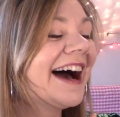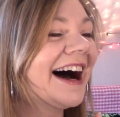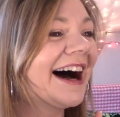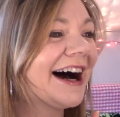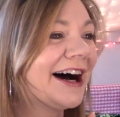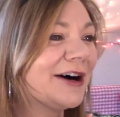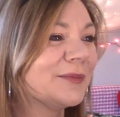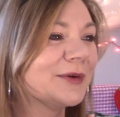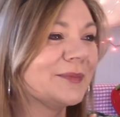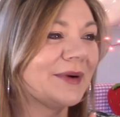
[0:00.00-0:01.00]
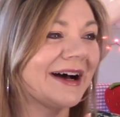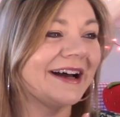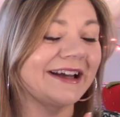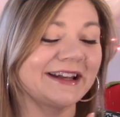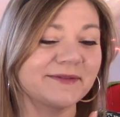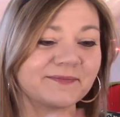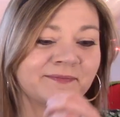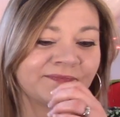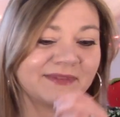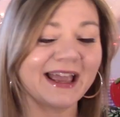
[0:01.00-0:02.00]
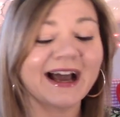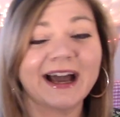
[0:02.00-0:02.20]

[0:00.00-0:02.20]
But yeah,